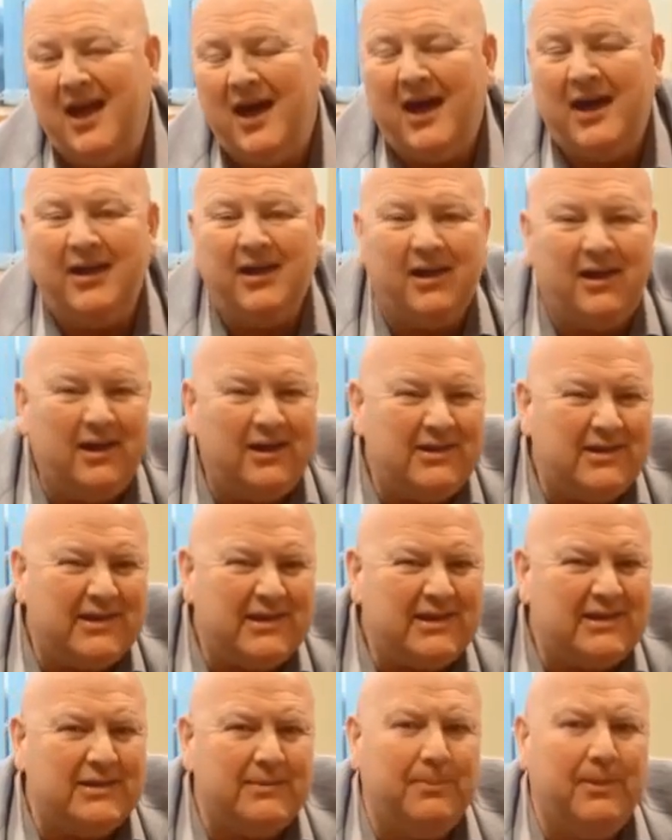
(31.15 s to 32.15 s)
And I
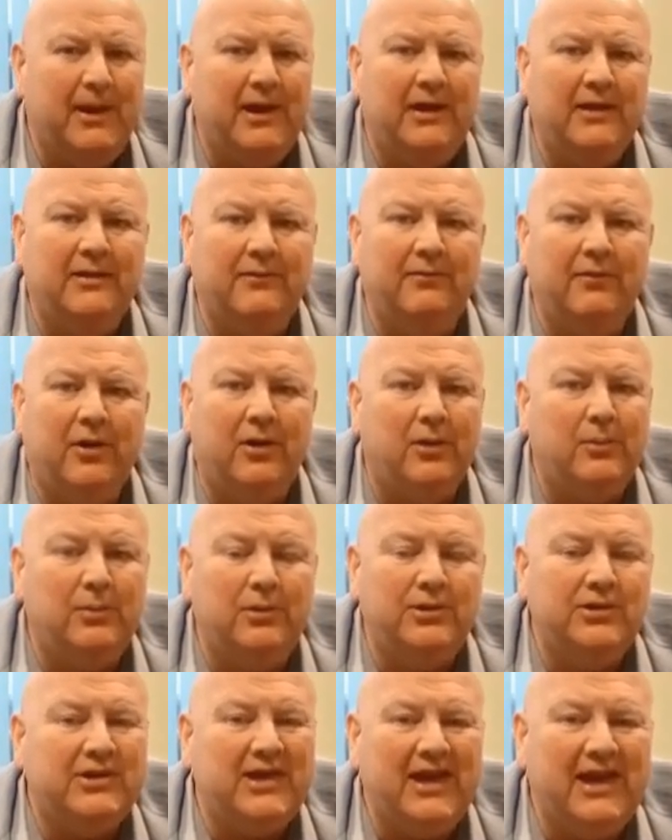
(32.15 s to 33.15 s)
anticipate the vlog
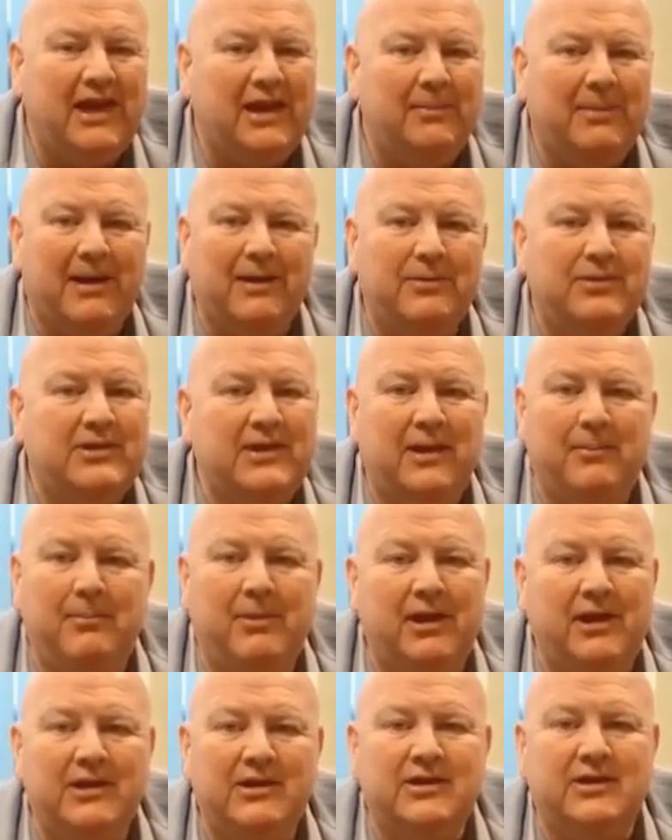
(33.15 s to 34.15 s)
will take about 10
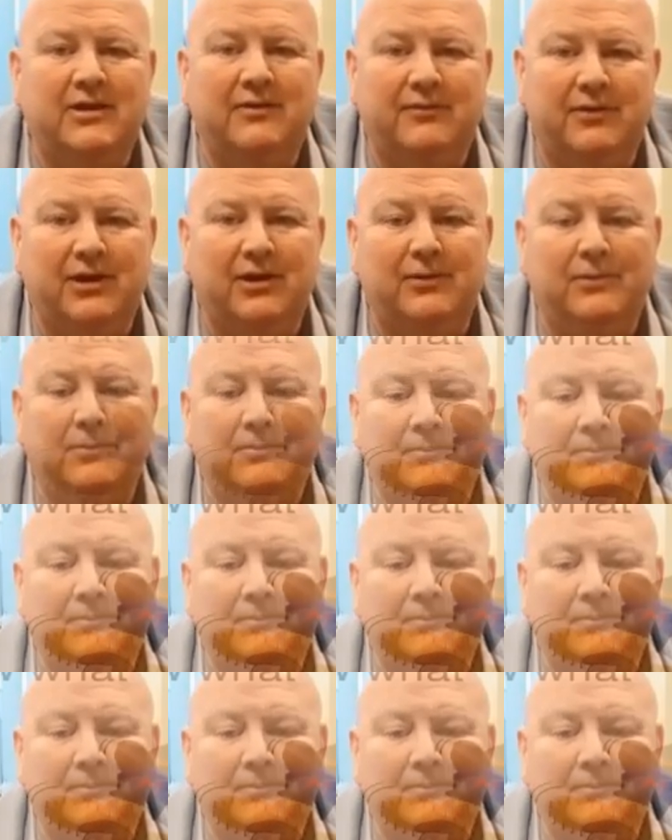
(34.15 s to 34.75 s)
minutes to view.